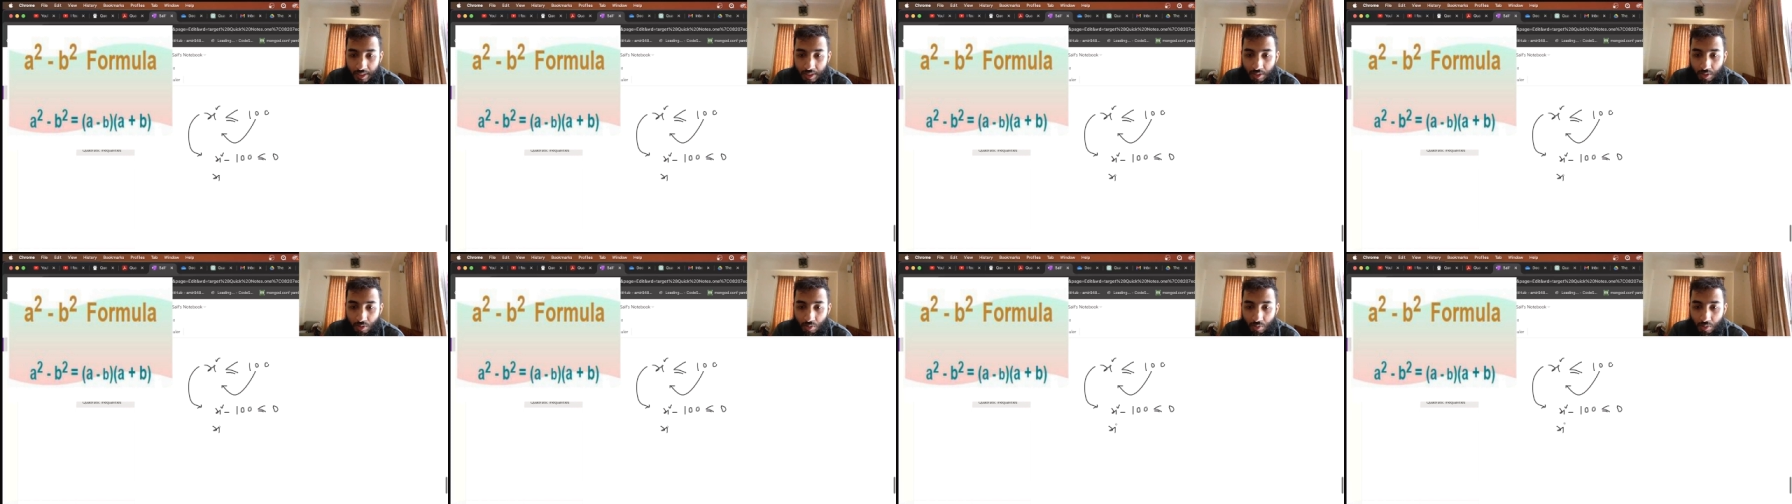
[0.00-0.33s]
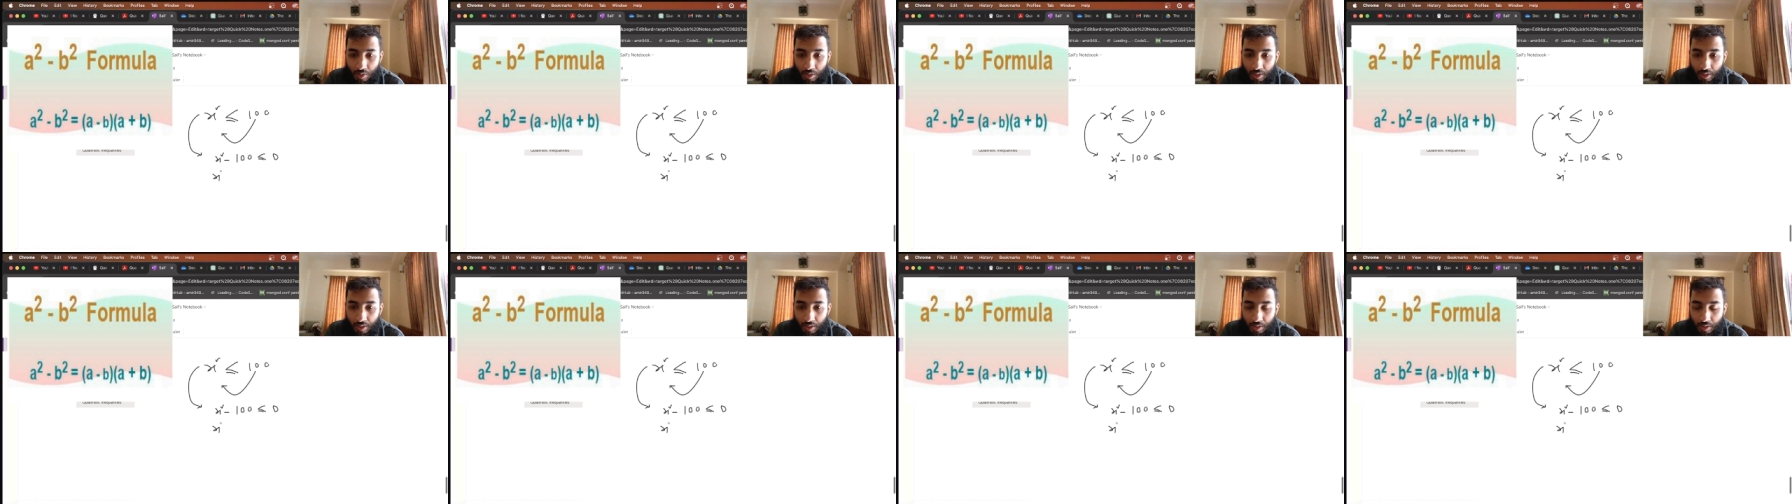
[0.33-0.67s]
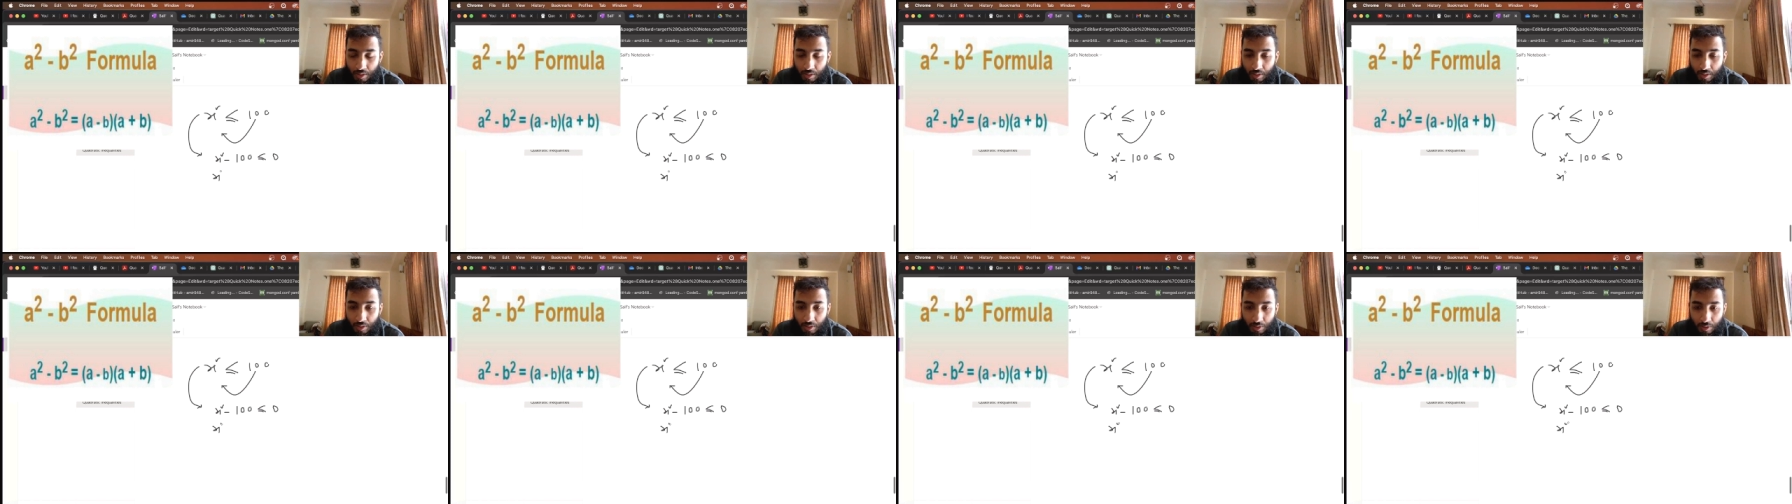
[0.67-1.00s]
x square
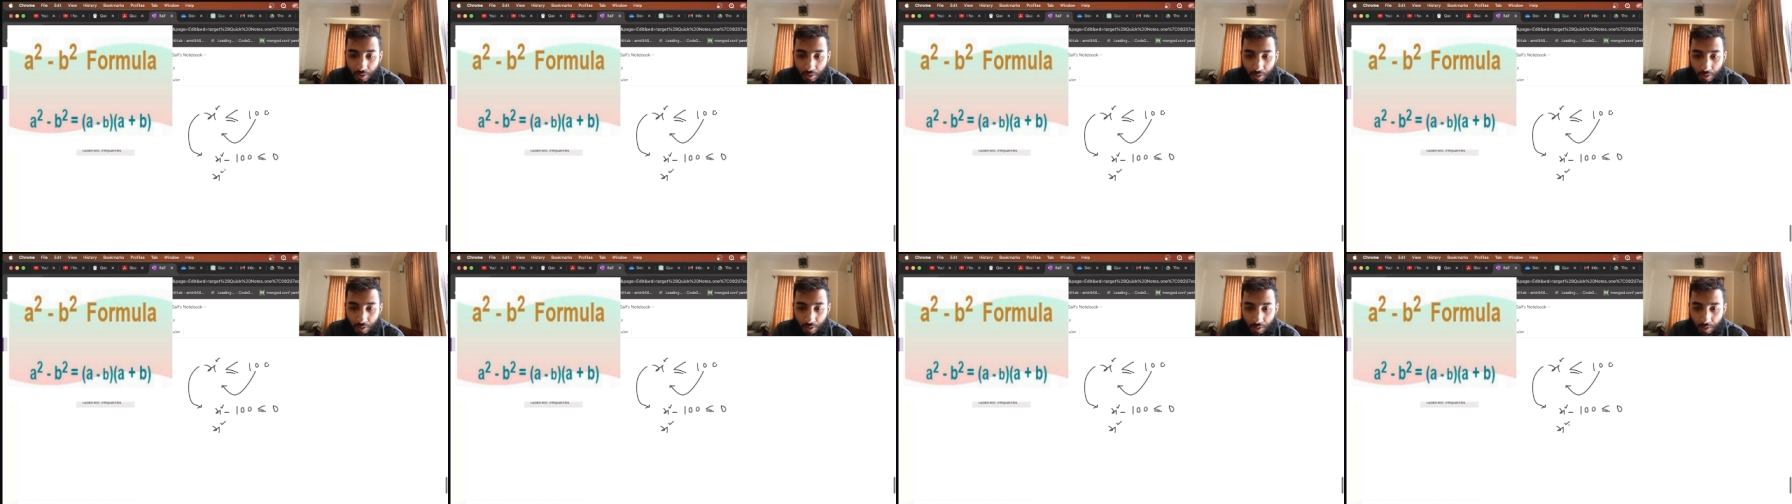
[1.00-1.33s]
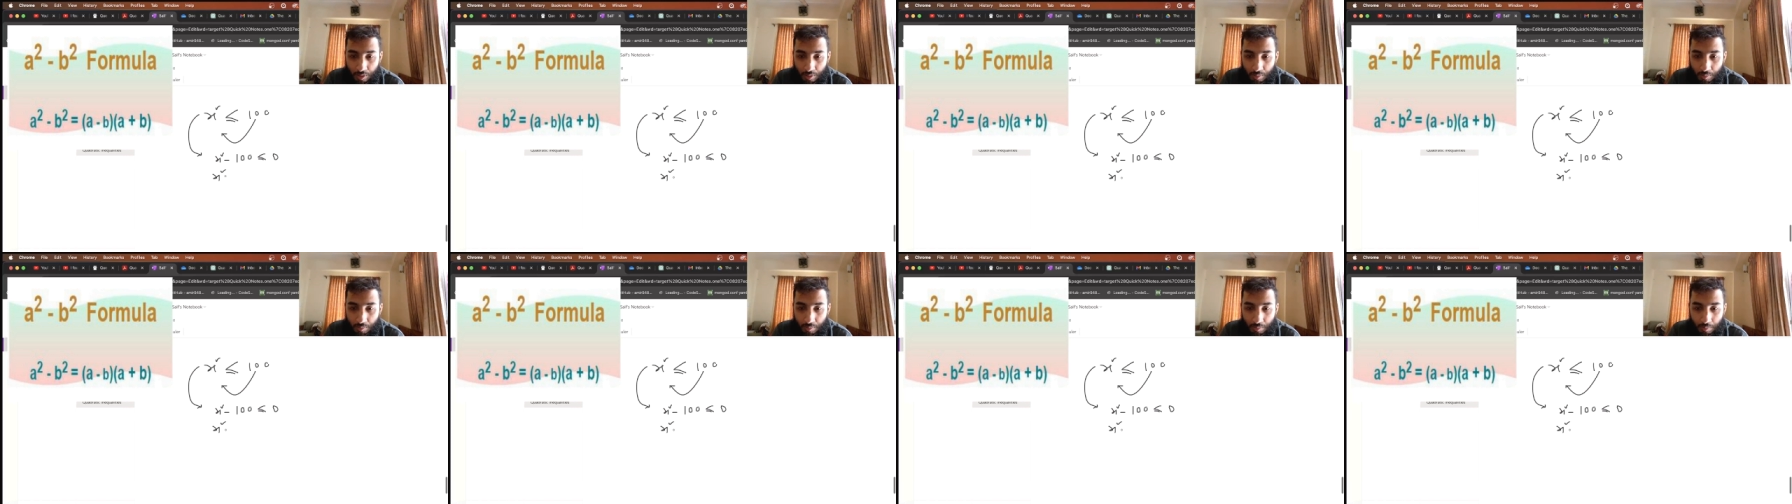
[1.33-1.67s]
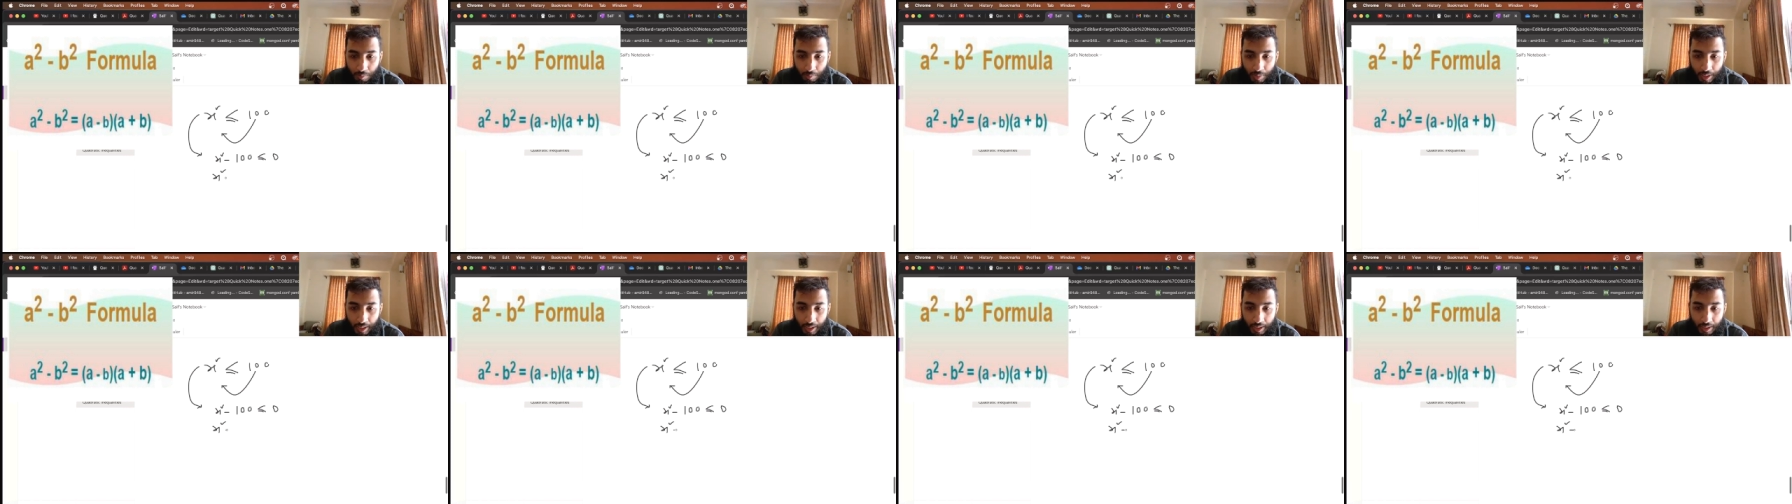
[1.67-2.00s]

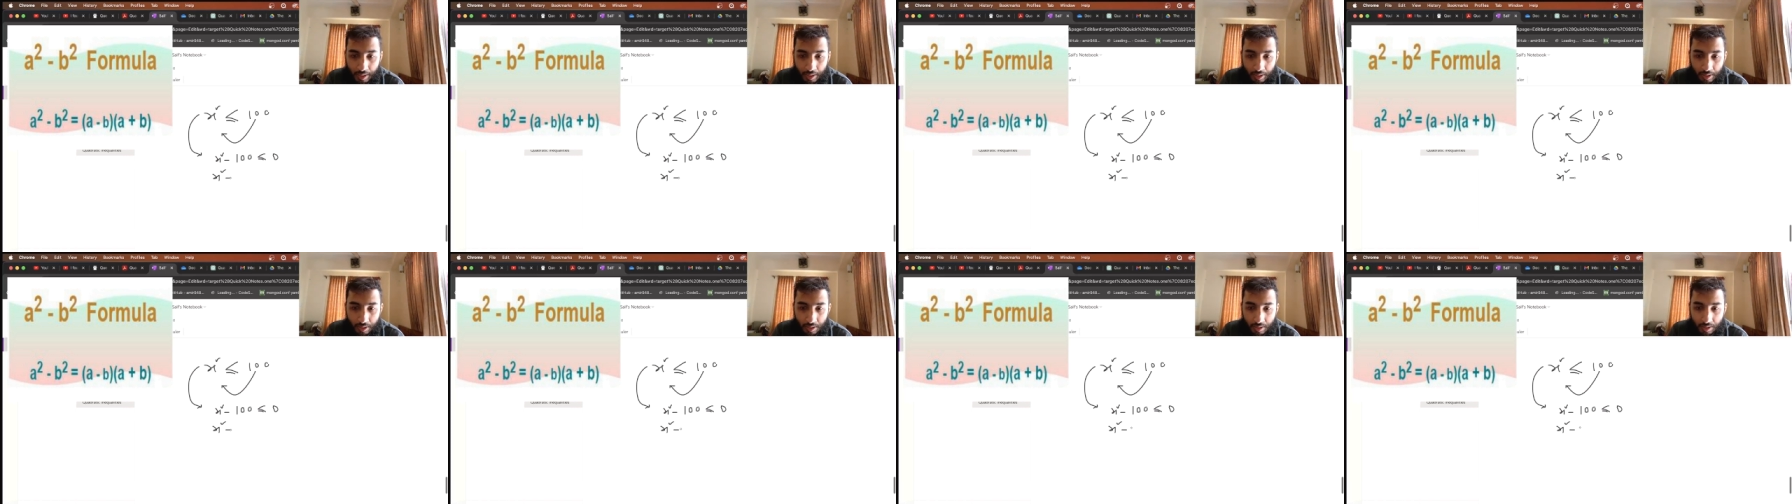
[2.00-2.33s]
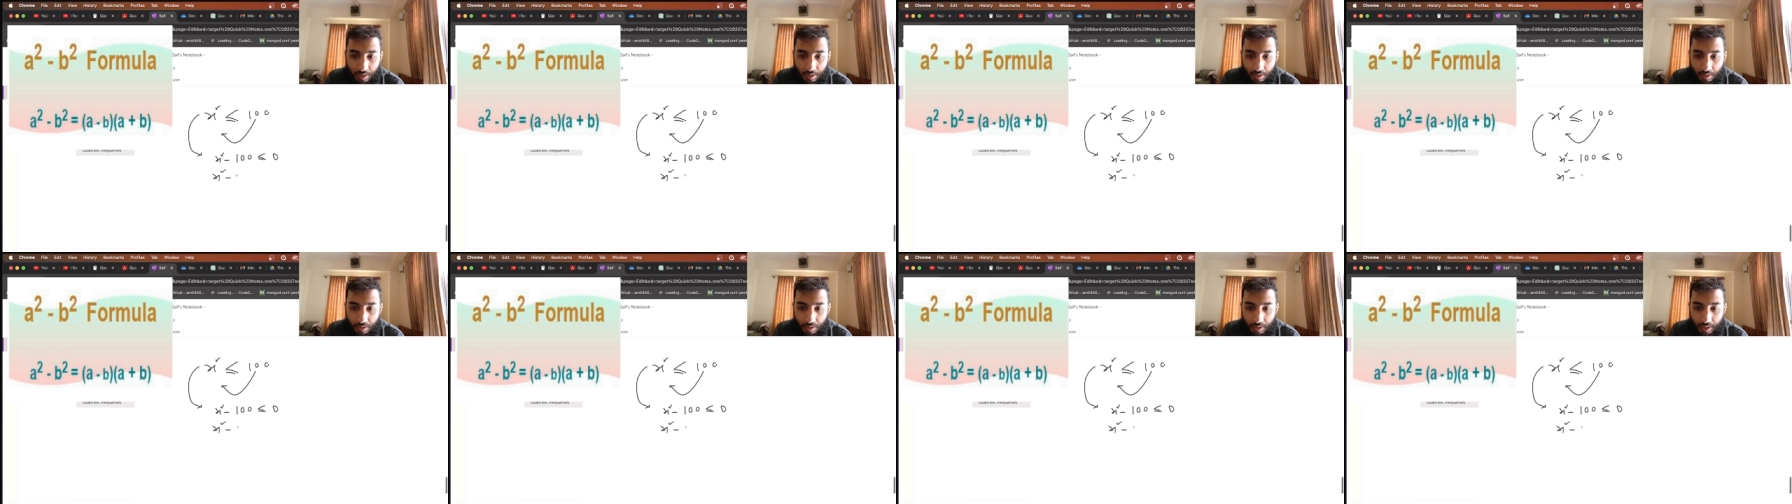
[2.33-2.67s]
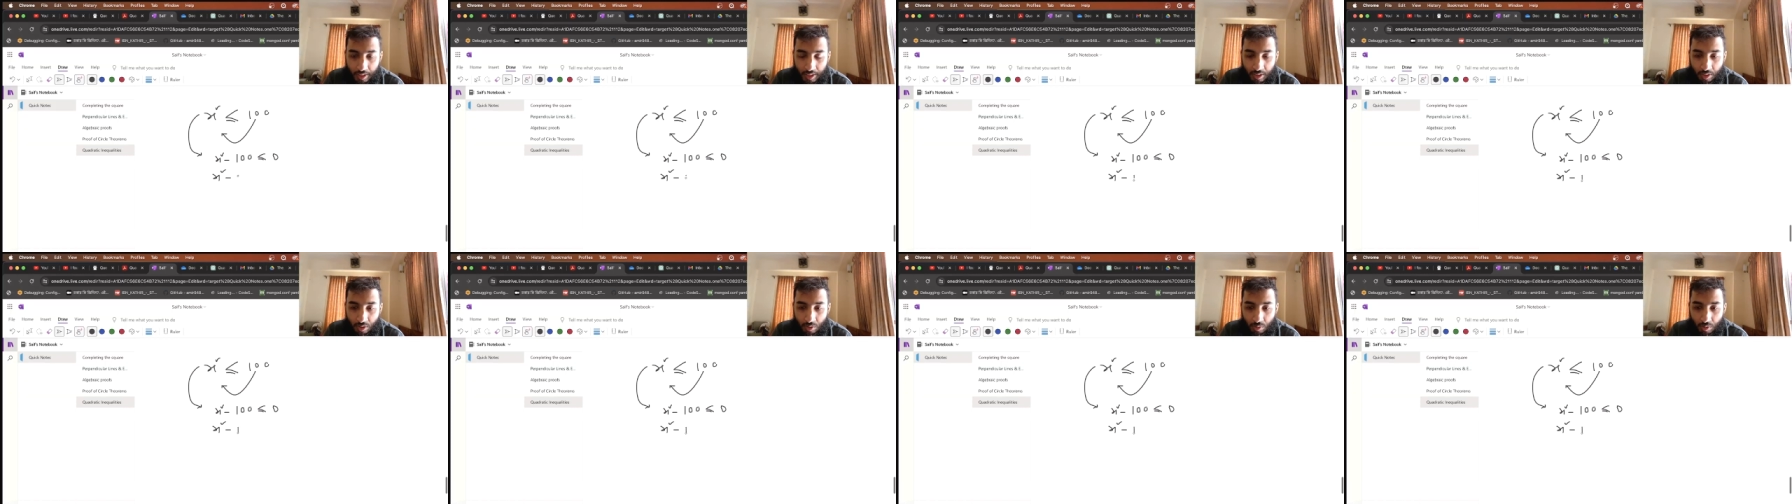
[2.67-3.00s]
minus
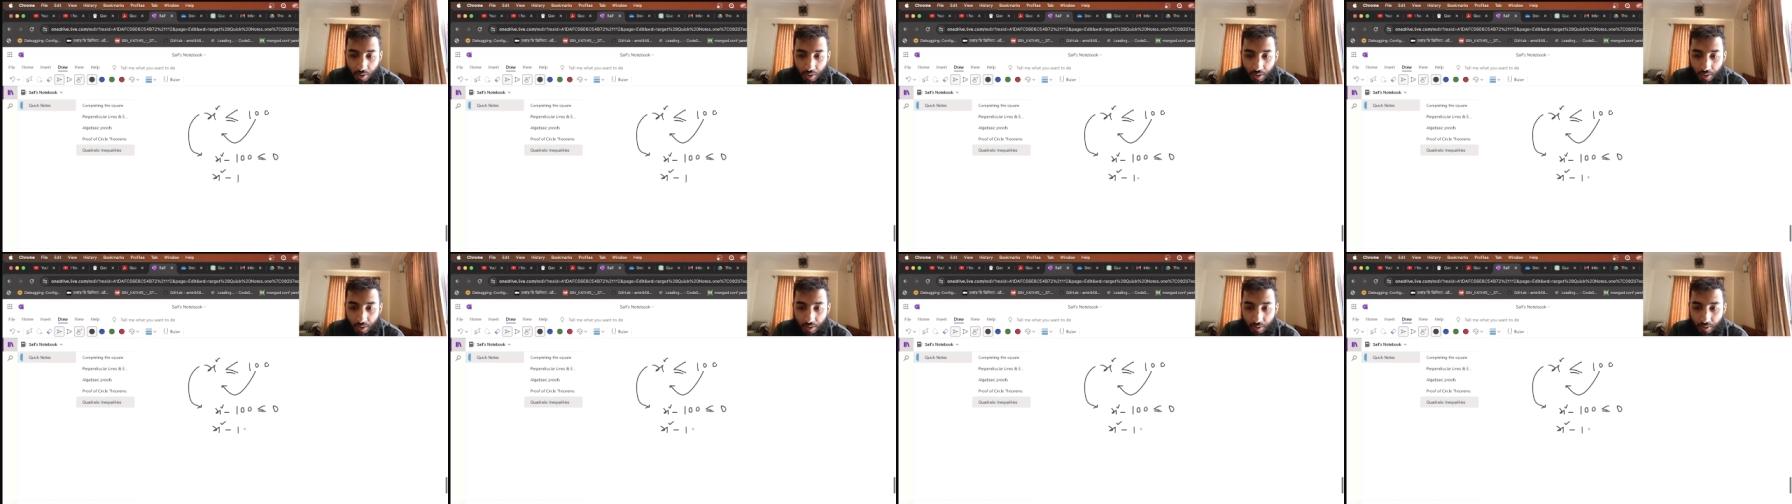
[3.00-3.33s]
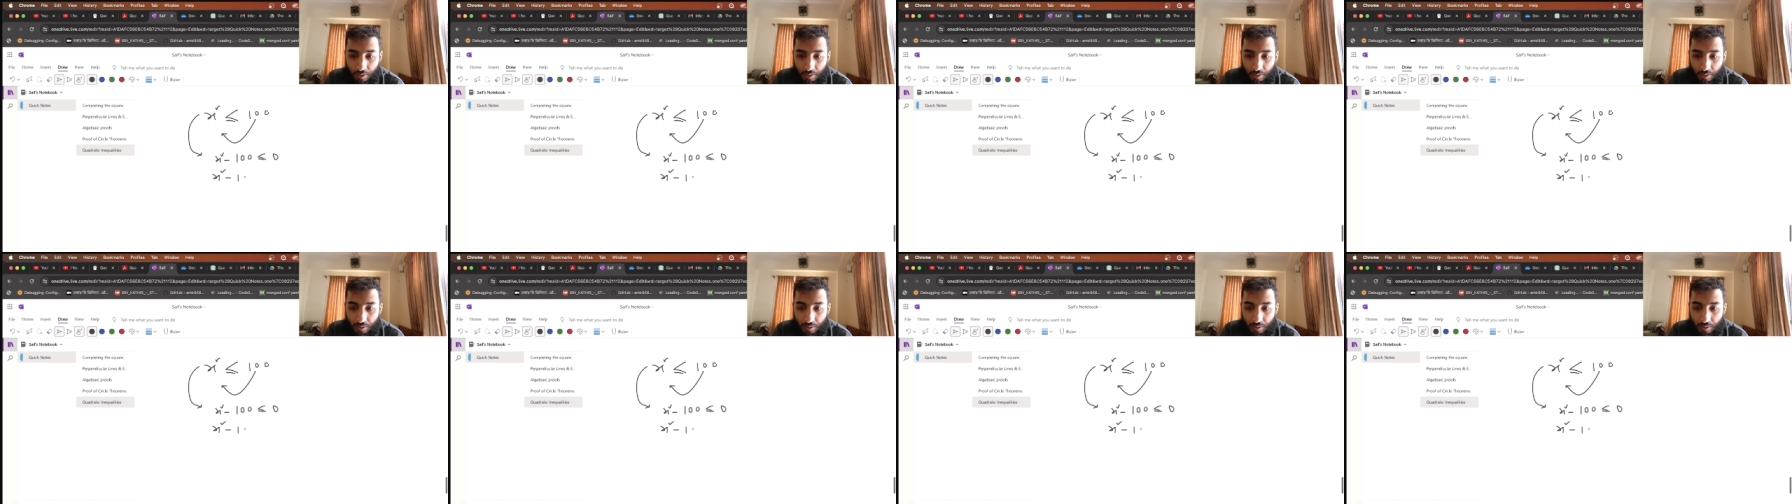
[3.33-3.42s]
10 square